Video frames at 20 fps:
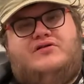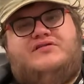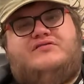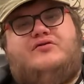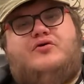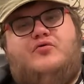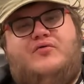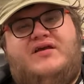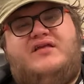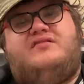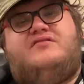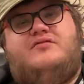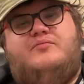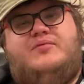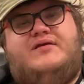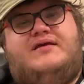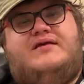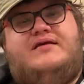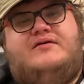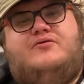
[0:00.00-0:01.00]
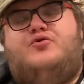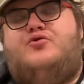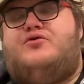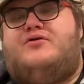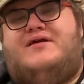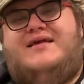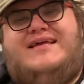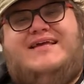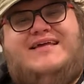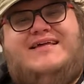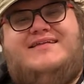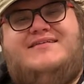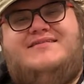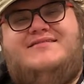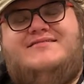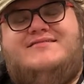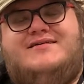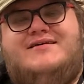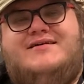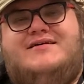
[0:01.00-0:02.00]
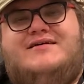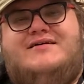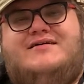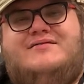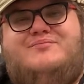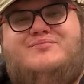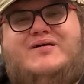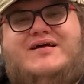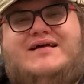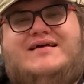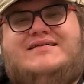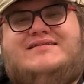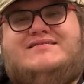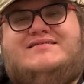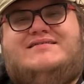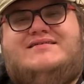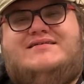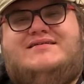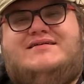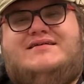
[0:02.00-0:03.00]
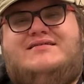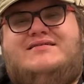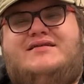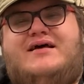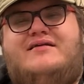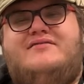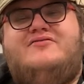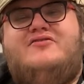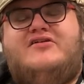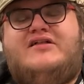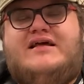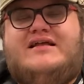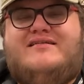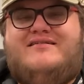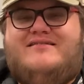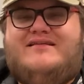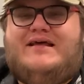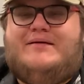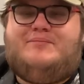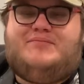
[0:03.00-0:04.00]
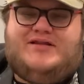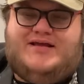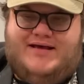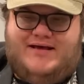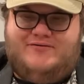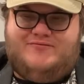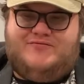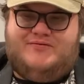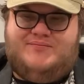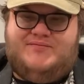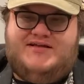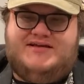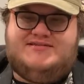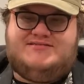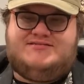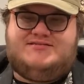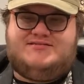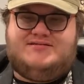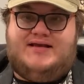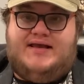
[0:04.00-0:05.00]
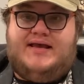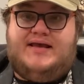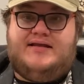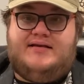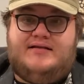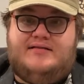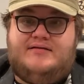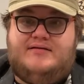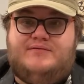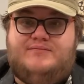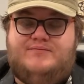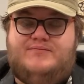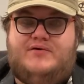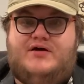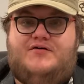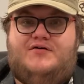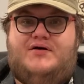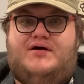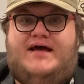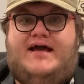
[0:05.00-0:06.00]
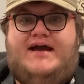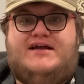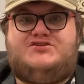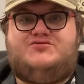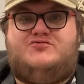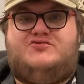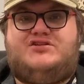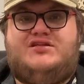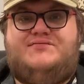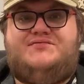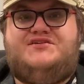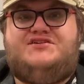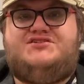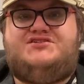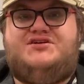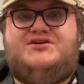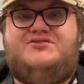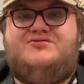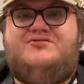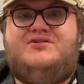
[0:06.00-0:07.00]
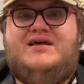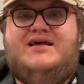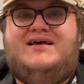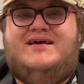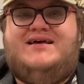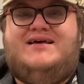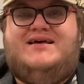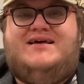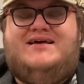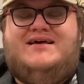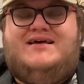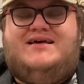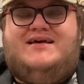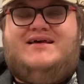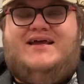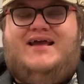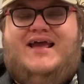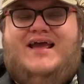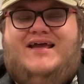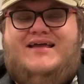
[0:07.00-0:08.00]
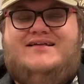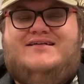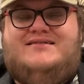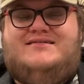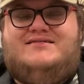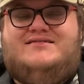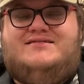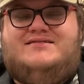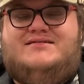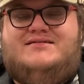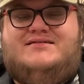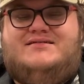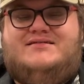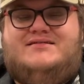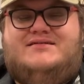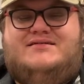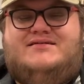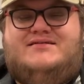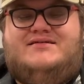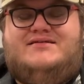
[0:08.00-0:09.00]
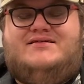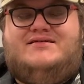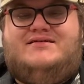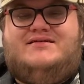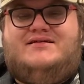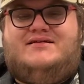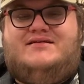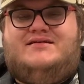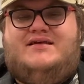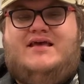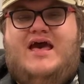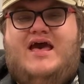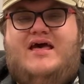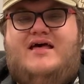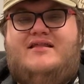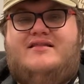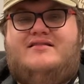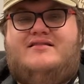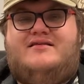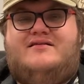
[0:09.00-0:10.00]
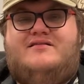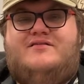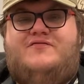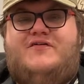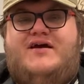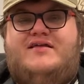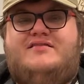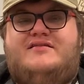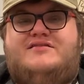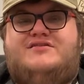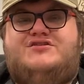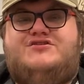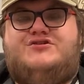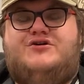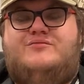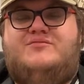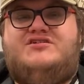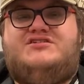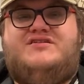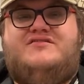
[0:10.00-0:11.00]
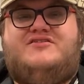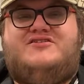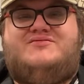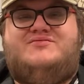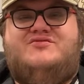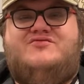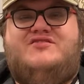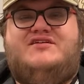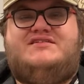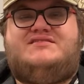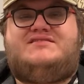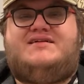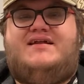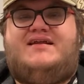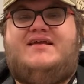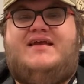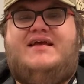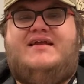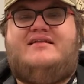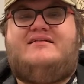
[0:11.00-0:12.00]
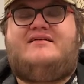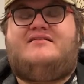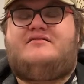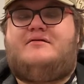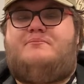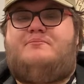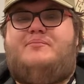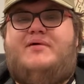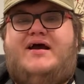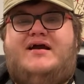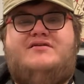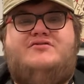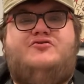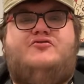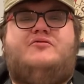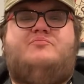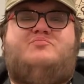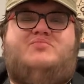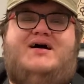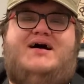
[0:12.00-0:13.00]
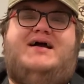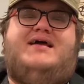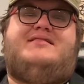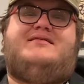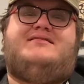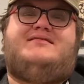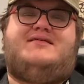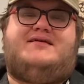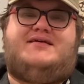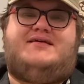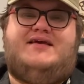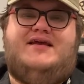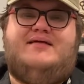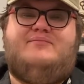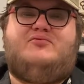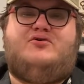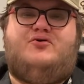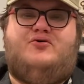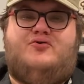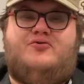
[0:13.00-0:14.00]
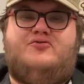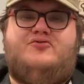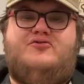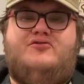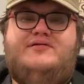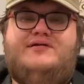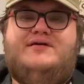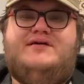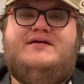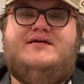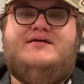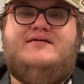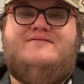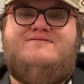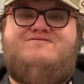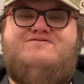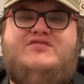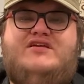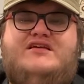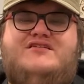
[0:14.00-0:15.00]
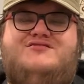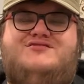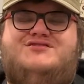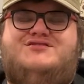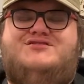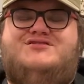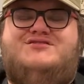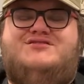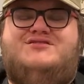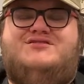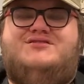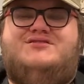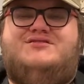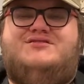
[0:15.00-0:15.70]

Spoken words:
is going to be or is, but it does look like a step down from this and the actual TV show. And yeah, the fact that so much of this movie is dedicated as a backdoor pilot to Kamp Kor-I feels